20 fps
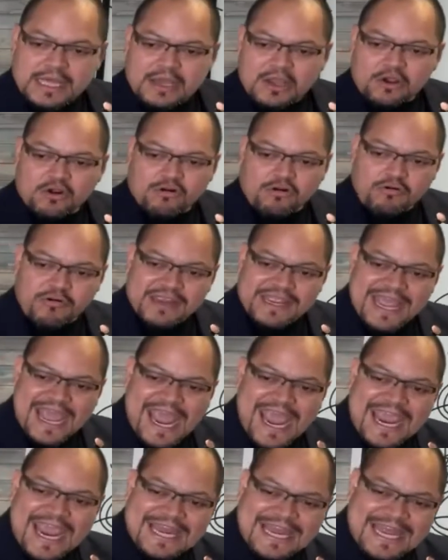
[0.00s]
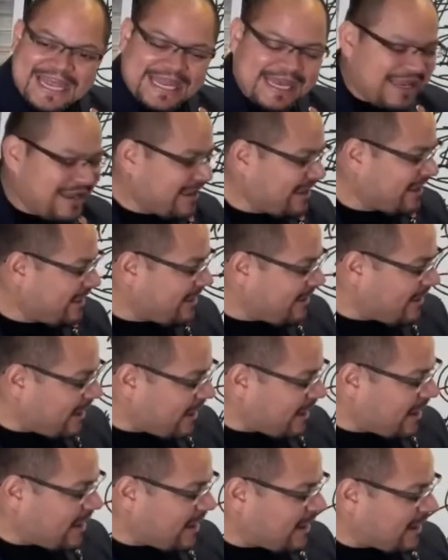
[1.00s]
created
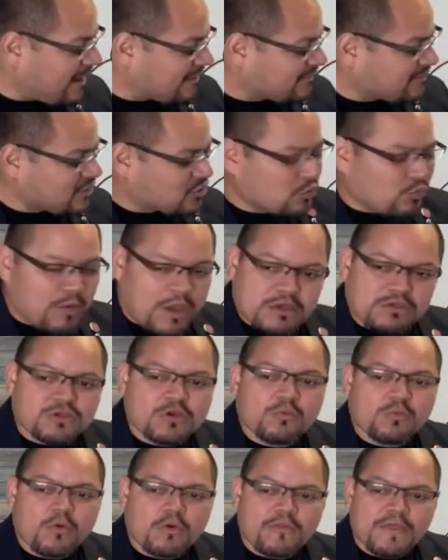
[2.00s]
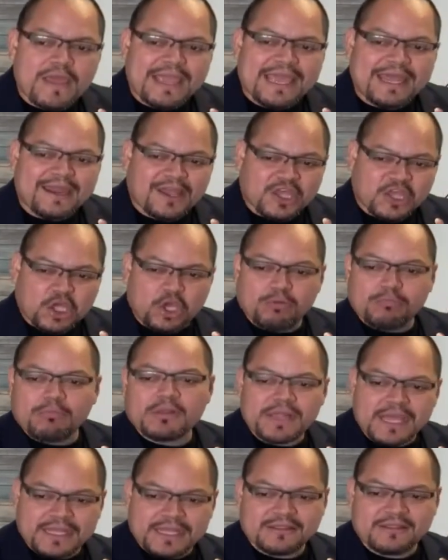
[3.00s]
a situation where they can
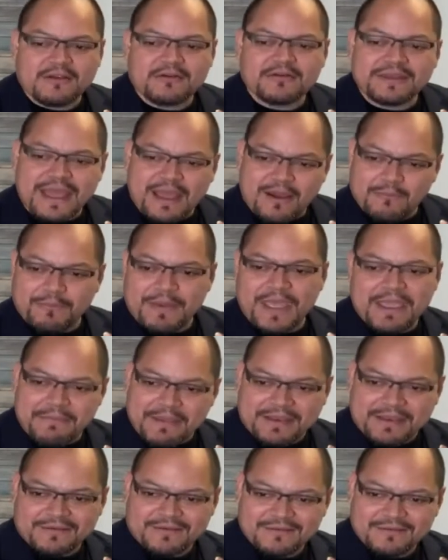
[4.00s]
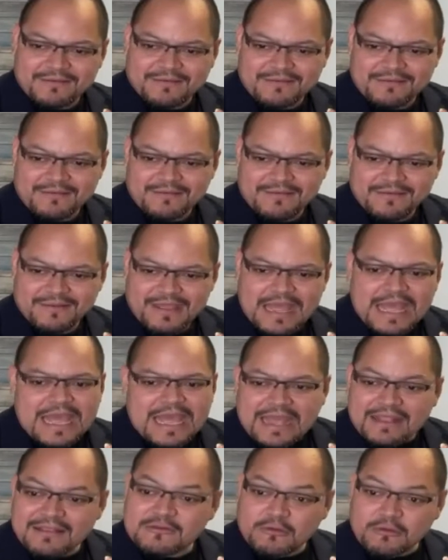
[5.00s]
accumulate their down payment.
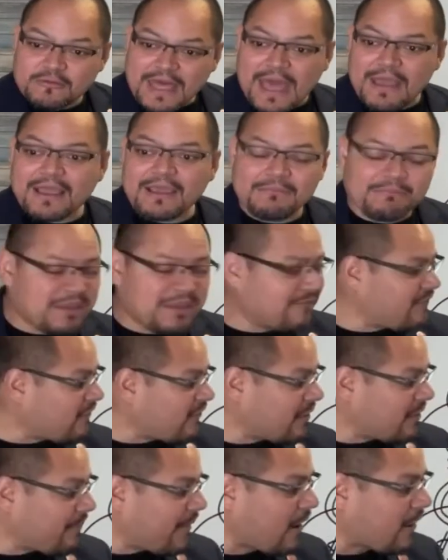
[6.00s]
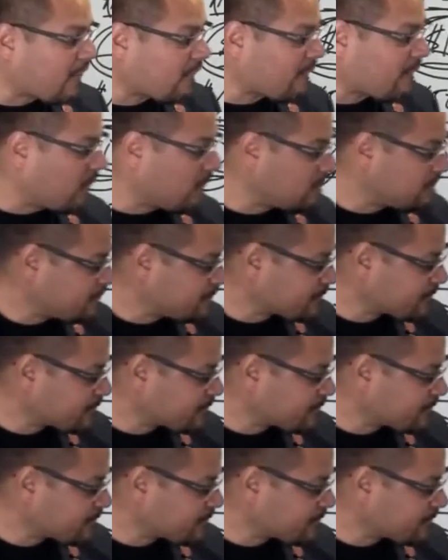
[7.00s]
And so that can be very powerful.